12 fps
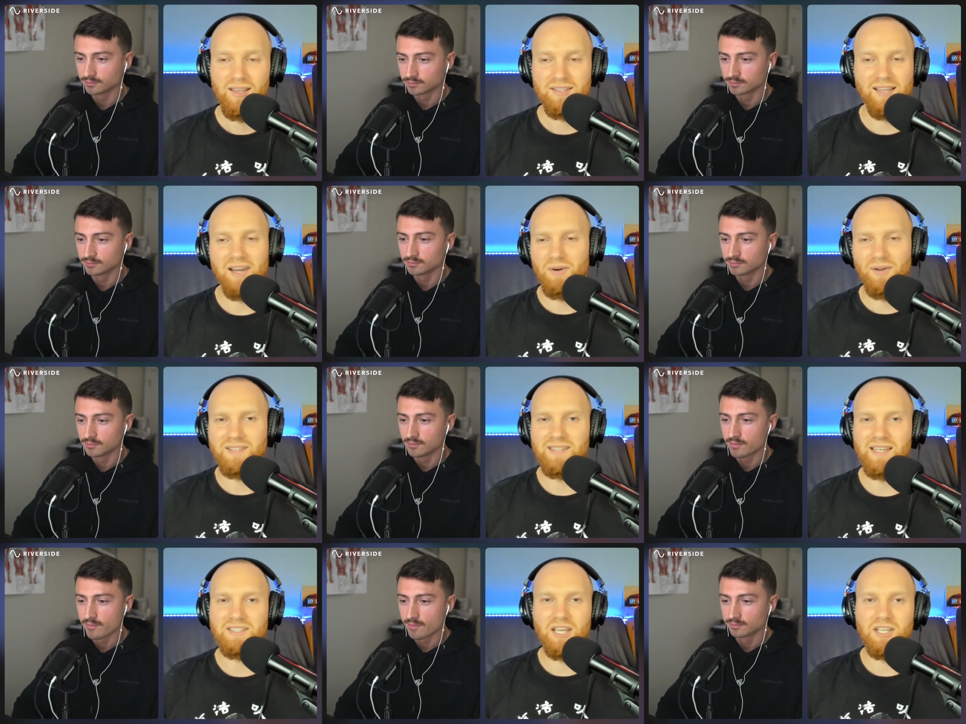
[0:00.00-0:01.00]
Speaker 1: I don't know. It's
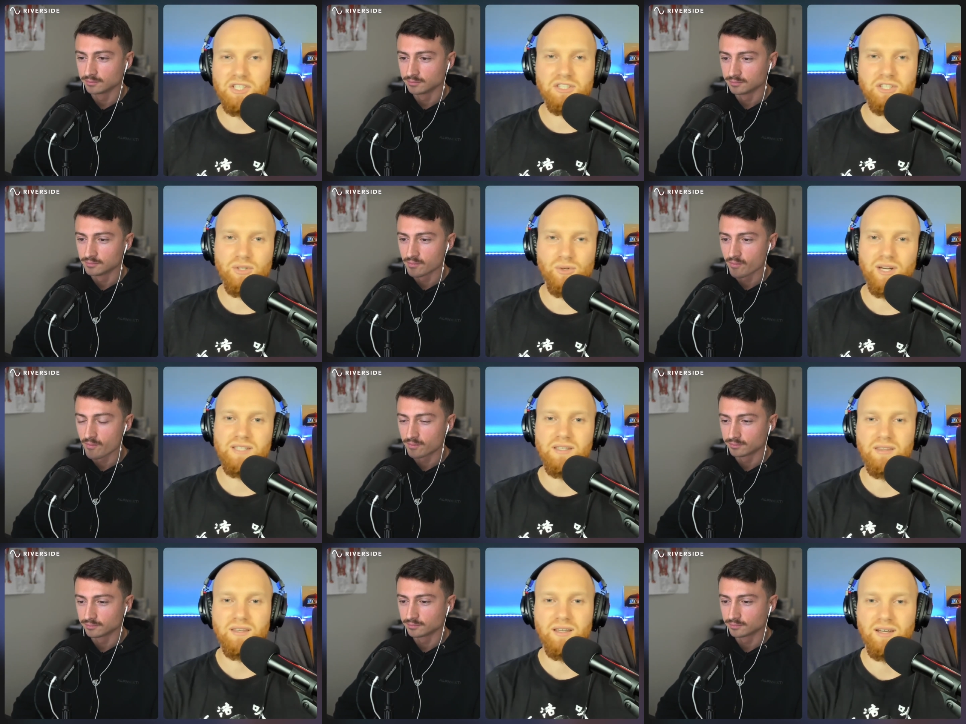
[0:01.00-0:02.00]
it's it's such a crazy
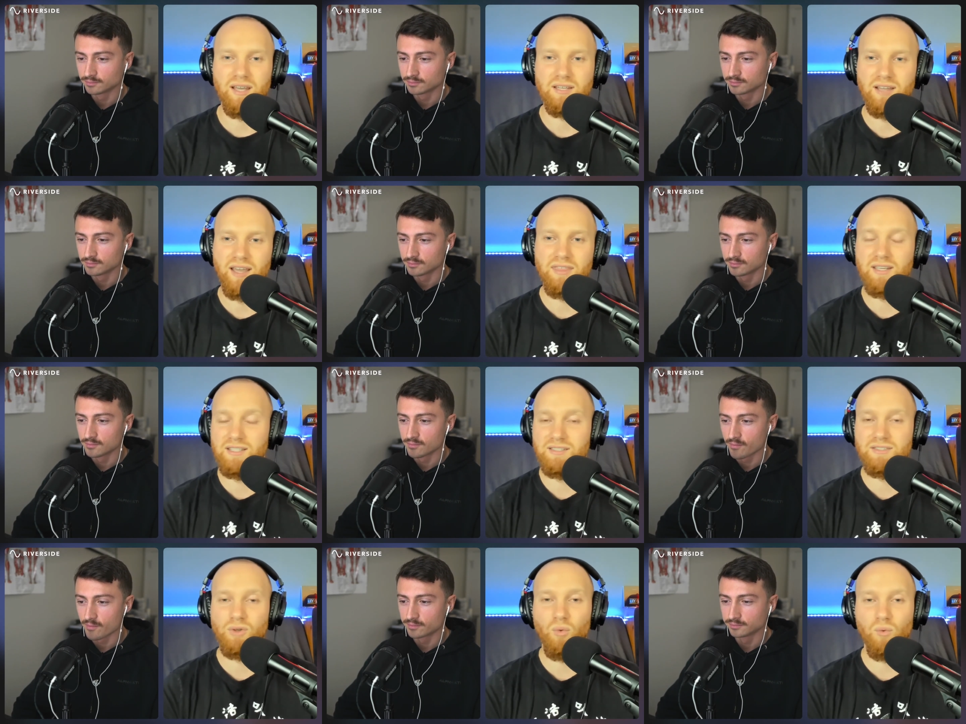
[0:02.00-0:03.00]
thing, and I I think it's
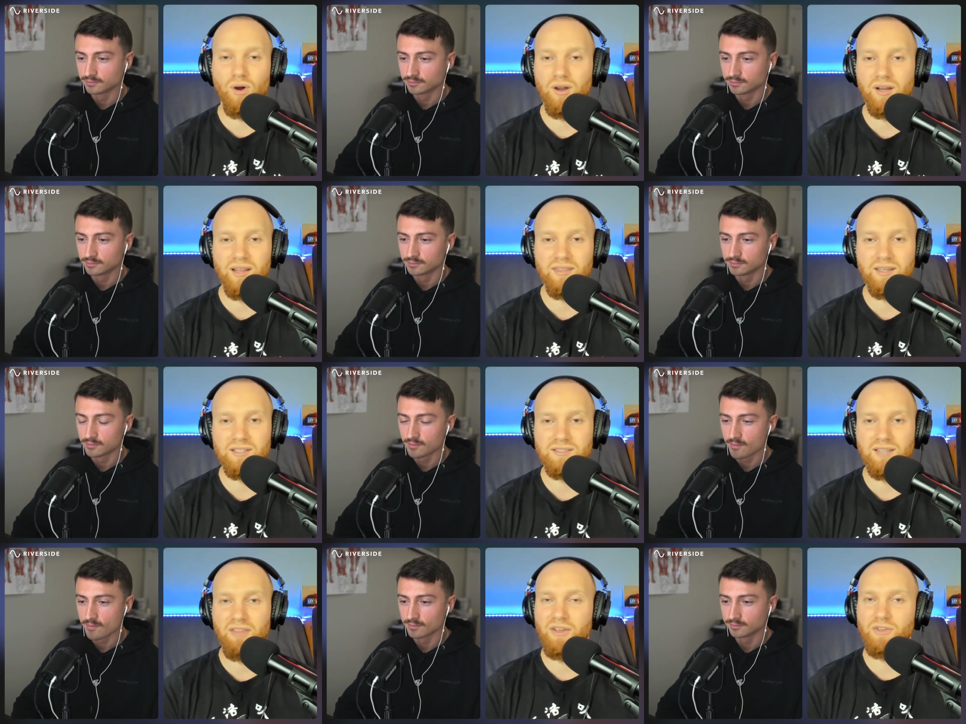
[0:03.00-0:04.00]
so wrong, and I think
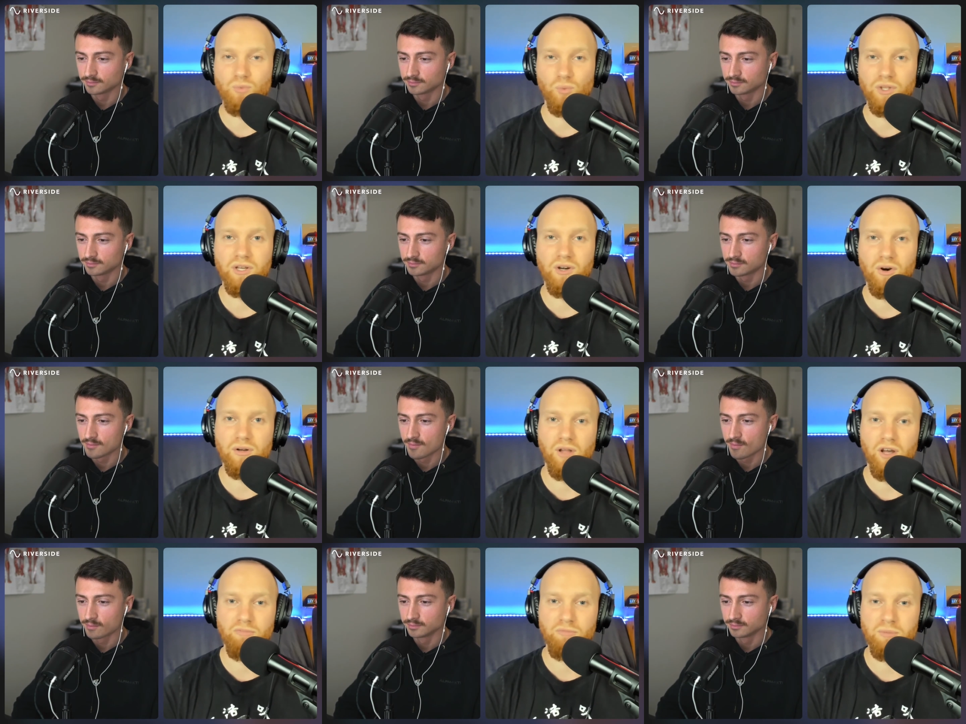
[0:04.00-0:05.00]
it's I think it's really going to hurt a
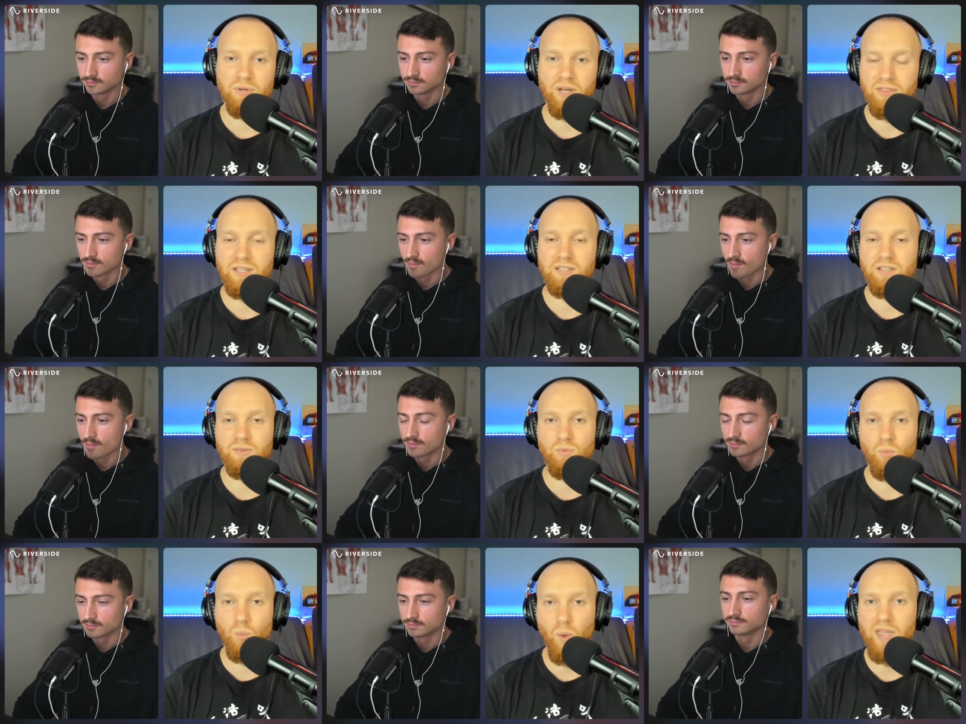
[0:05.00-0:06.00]
lot of people. I think it's
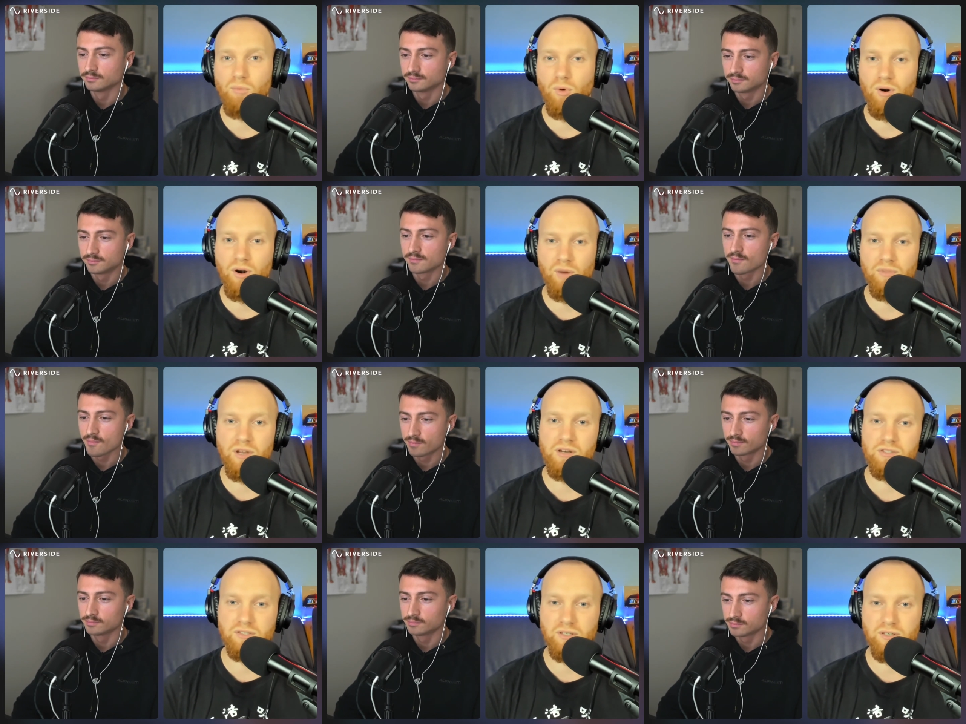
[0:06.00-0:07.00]
doing
Speaker 2: way more harm than it
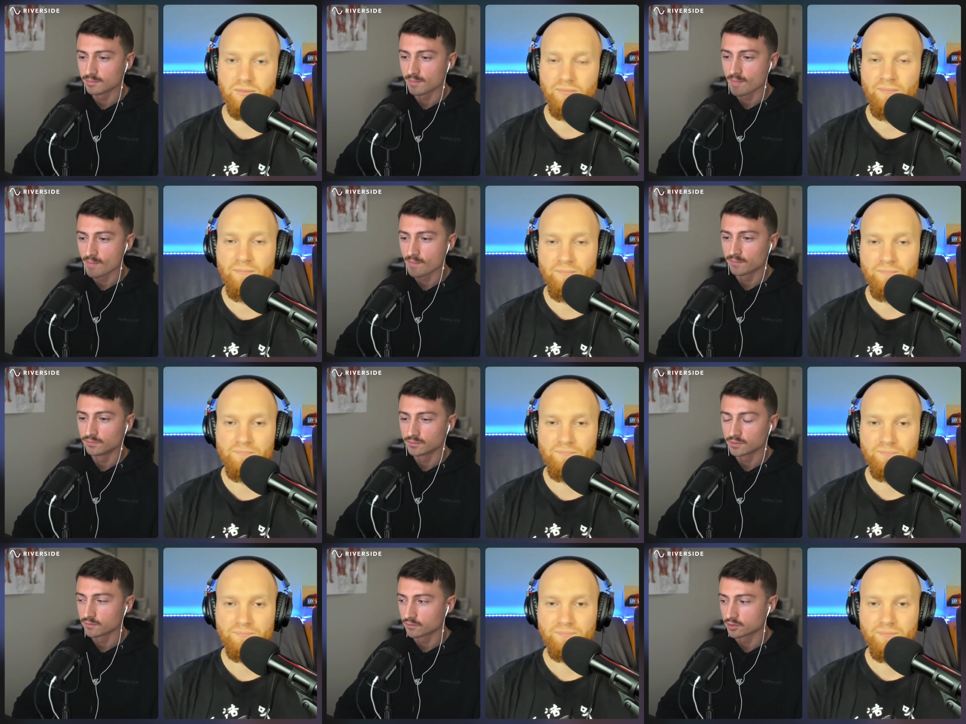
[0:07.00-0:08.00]
is good.
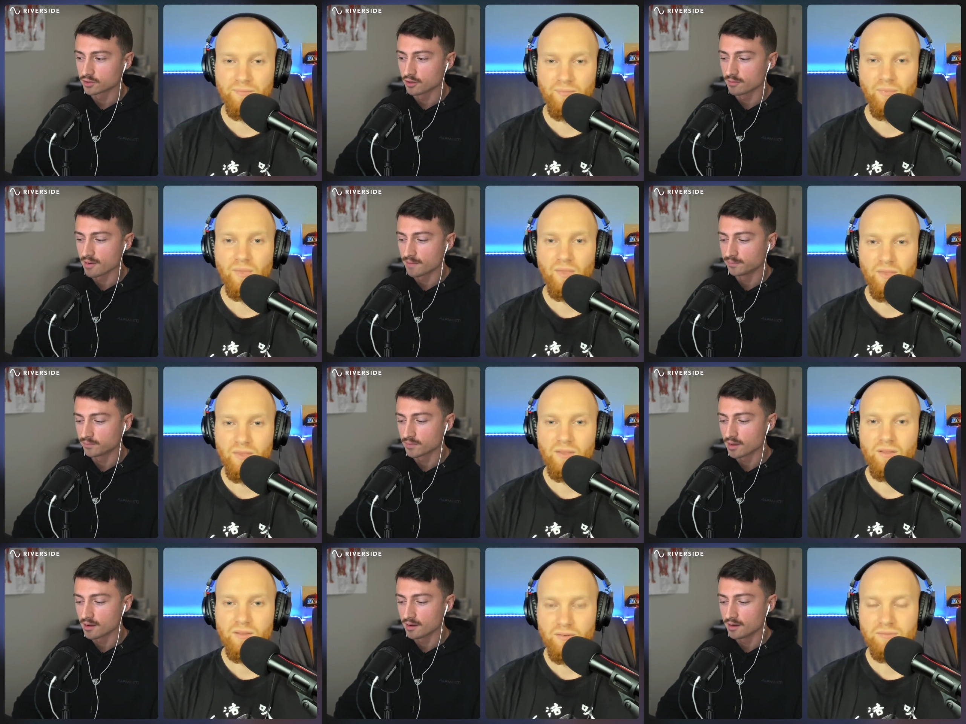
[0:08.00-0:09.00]
For sure, man.
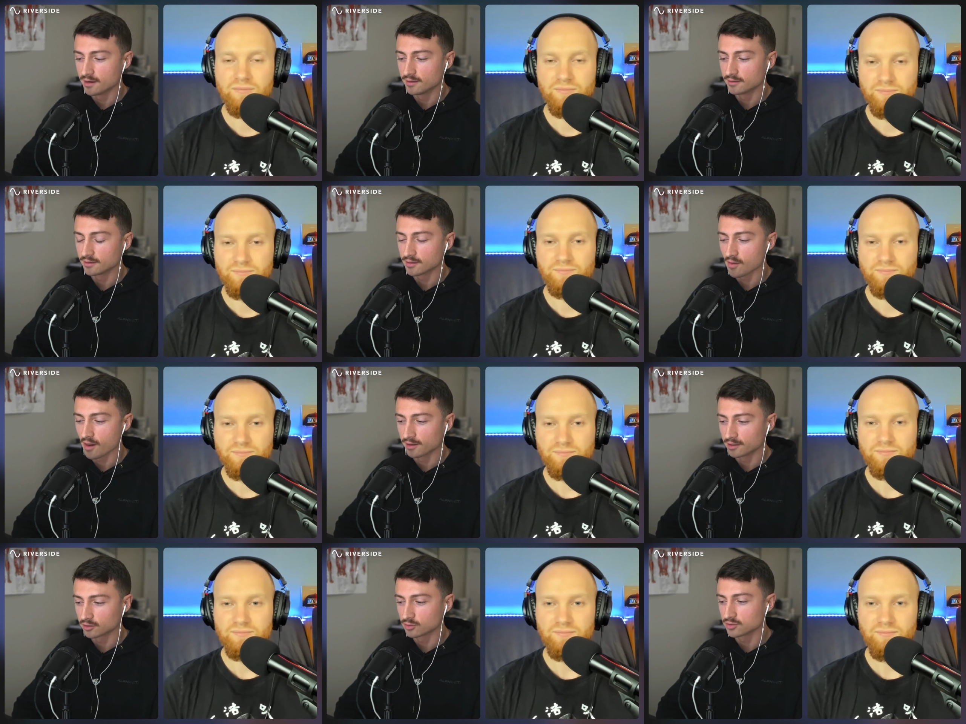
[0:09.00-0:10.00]
And I
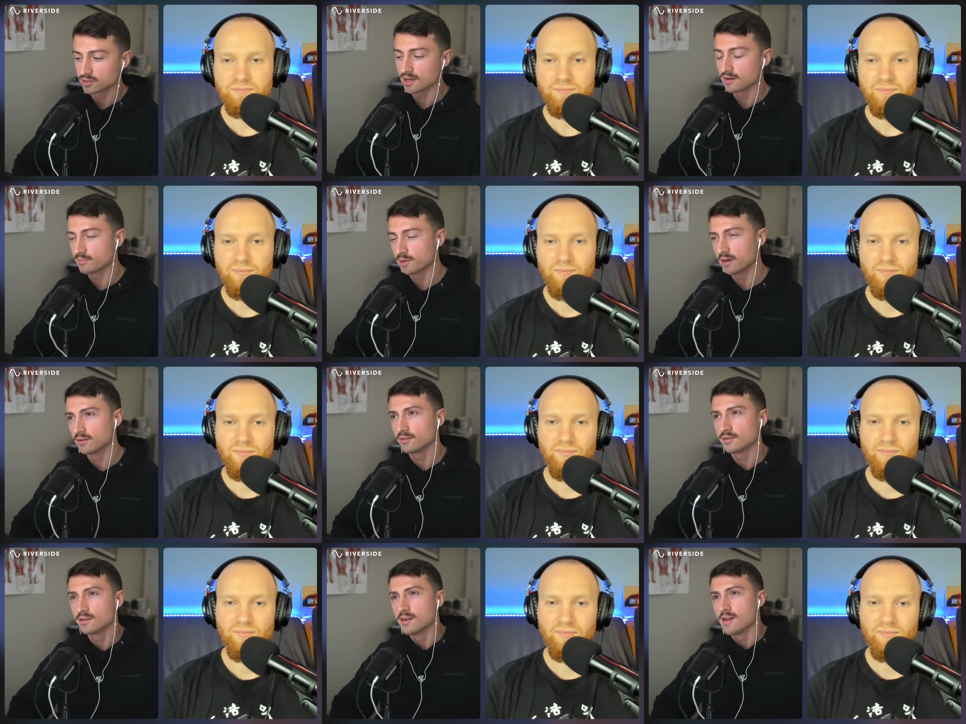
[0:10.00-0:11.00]
liked what you said about
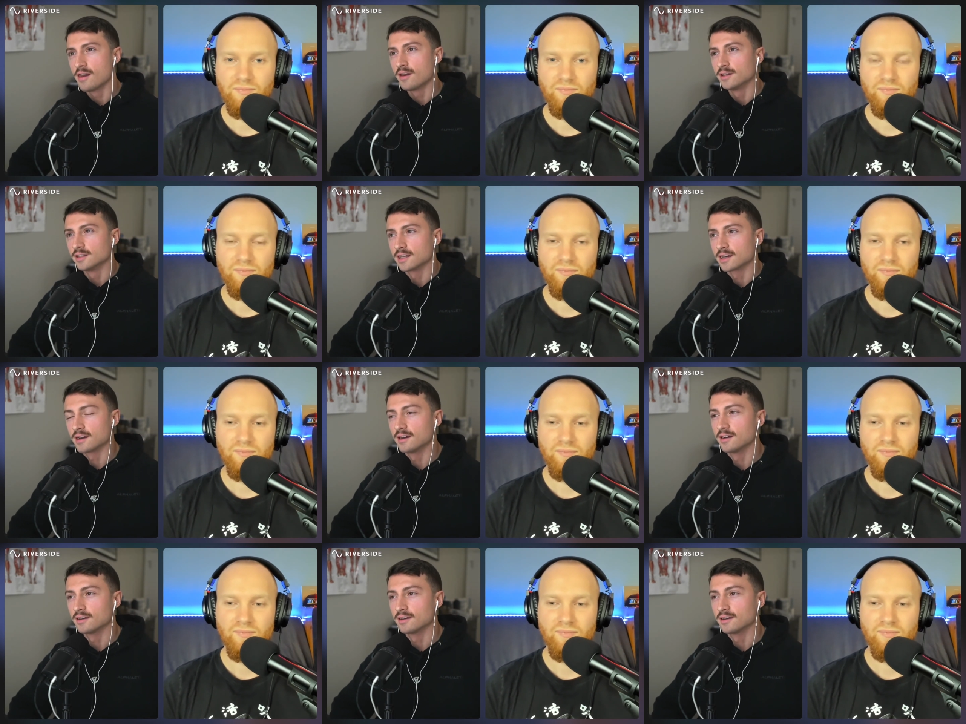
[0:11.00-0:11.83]
like uh